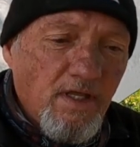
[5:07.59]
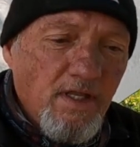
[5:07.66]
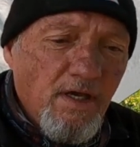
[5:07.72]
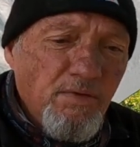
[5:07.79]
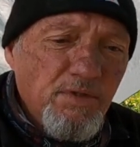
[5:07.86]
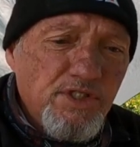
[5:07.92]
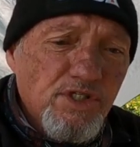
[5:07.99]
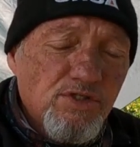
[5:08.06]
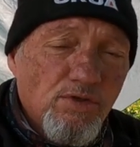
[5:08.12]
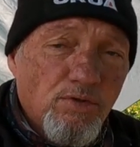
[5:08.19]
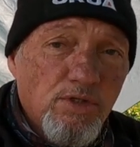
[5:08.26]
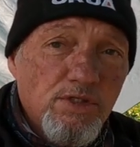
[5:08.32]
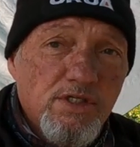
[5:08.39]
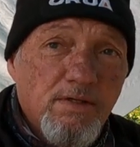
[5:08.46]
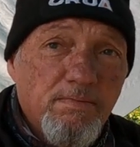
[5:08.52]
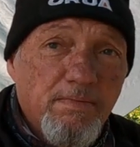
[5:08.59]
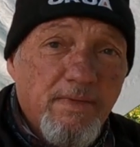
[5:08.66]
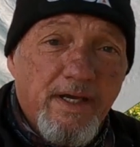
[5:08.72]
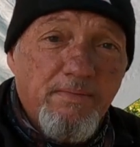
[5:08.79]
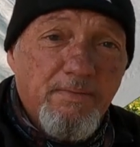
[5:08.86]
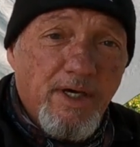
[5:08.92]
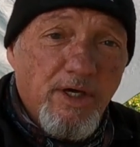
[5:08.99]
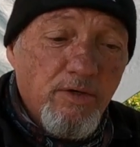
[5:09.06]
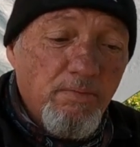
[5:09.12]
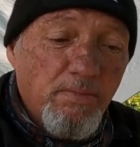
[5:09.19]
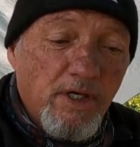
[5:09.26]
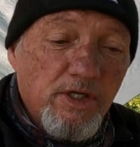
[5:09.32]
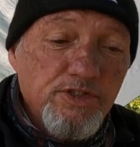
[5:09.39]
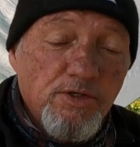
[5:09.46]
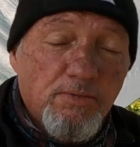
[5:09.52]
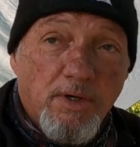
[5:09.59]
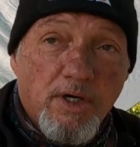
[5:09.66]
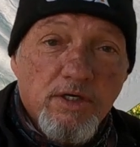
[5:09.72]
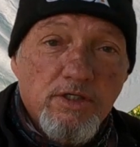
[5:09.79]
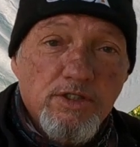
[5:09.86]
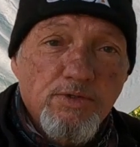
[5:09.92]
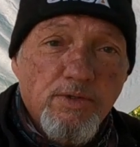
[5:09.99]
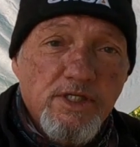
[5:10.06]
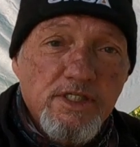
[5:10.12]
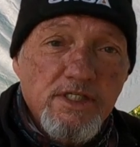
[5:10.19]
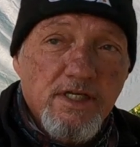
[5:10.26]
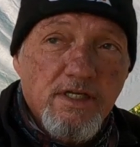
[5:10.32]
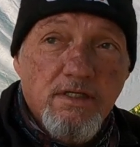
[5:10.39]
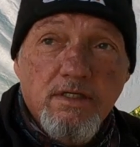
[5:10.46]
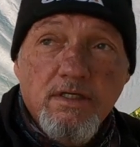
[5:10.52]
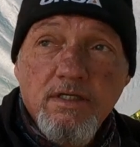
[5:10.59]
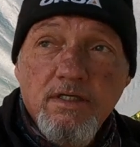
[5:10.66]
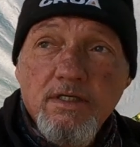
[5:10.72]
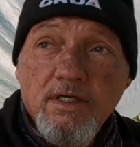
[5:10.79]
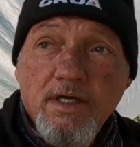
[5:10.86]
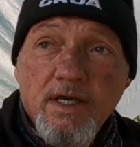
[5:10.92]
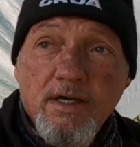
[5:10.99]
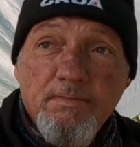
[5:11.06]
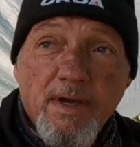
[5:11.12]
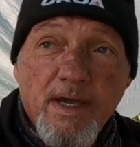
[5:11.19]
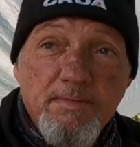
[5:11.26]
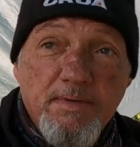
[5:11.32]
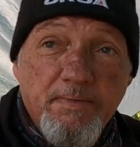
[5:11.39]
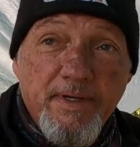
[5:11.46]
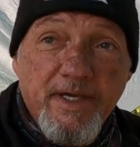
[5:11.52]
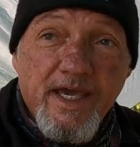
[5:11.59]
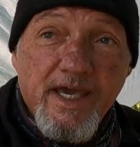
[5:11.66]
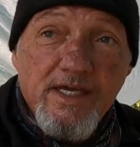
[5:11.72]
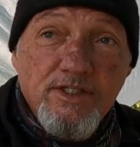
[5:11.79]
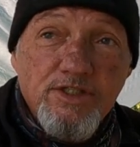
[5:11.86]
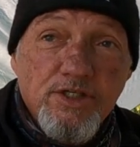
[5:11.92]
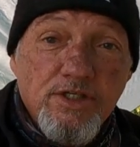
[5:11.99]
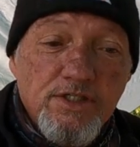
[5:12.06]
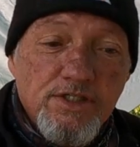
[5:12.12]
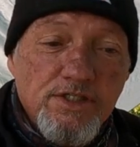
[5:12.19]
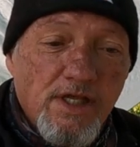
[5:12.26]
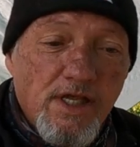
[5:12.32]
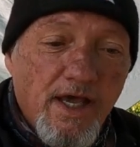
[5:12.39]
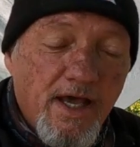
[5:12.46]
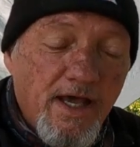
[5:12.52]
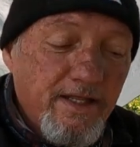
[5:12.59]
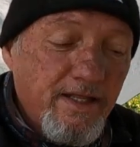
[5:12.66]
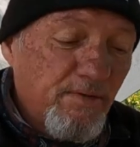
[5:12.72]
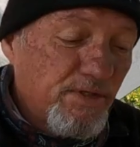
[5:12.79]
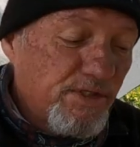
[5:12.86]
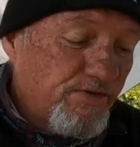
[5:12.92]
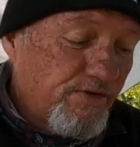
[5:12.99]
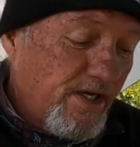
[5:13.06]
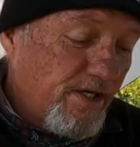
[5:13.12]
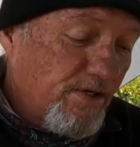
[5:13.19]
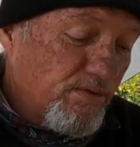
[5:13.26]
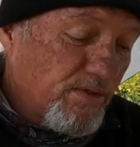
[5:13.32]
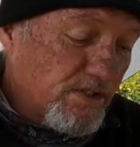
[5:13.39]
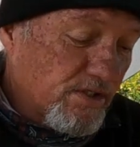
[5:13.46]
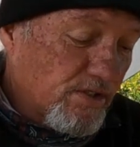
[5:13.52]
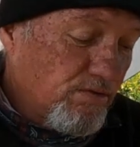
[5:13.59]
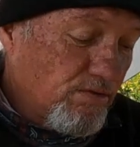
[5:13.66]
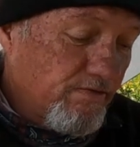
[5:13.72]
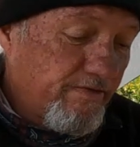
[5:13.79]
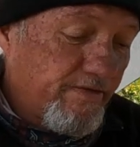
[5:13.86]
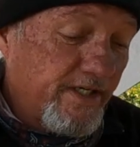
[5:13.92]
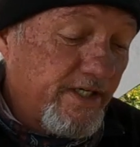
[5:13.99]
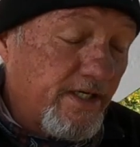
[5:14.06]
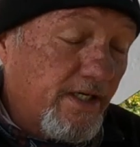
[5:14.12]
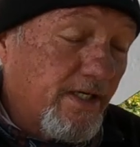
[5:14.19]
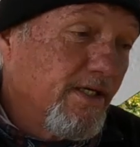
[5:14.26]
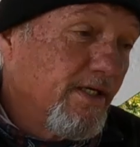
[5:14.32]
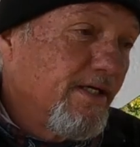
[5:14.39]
They were just awesome. Made my own balsa models with these little baby bee engines, and that was really always cool fun.